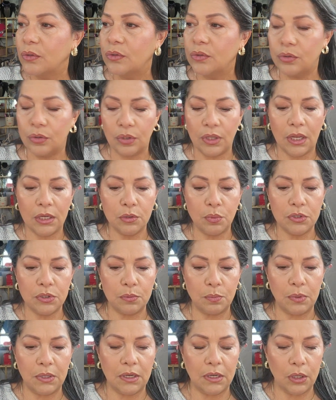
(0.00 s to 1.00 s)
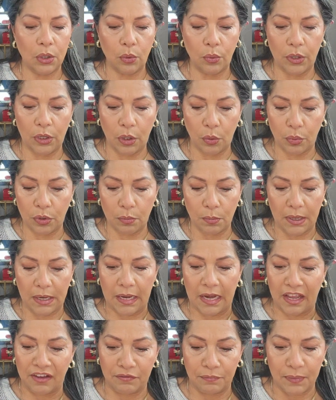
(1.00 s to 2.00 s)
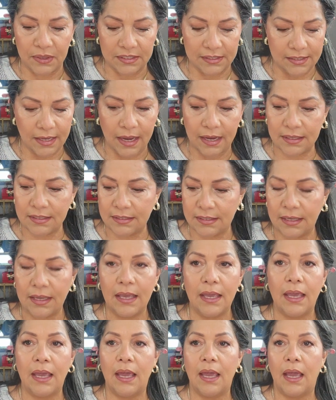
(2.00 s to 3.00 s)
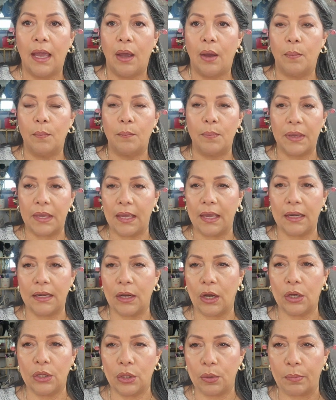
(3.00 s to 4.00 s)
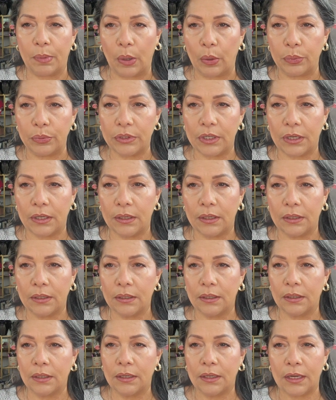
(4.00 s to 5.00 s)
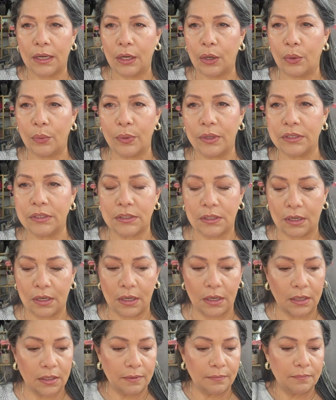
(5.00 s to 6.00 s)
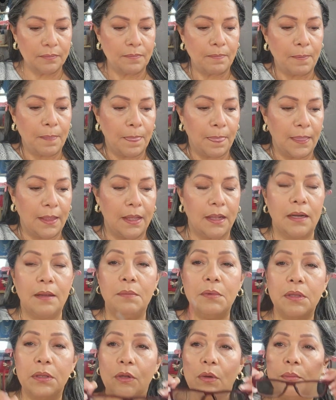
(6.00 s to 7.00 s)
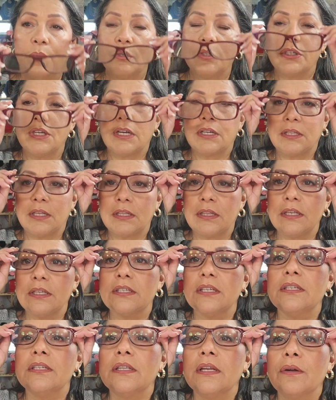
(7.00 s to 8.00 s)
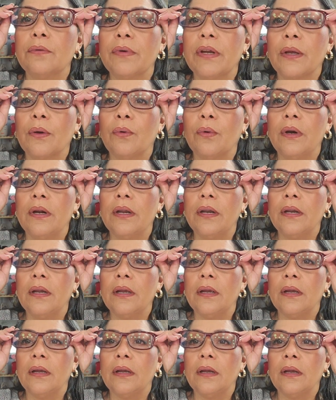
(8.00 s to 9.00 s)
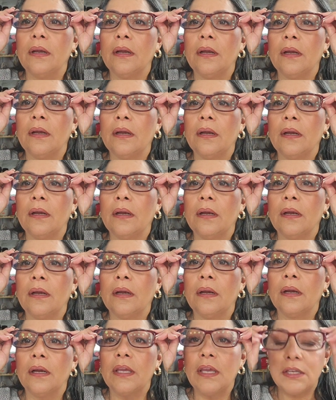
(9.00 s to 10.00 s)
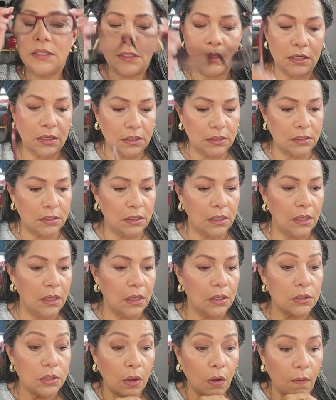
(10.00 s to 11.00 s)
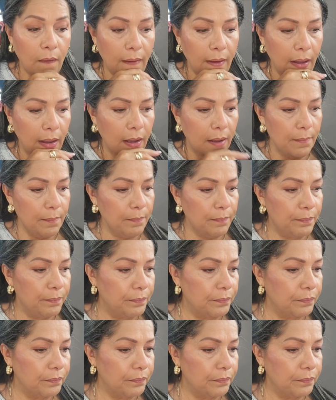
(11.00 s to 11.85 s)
So that's what's been going on with my life besides being on the boat. It's let me double check that this is still recording. Yes, it is. So I'm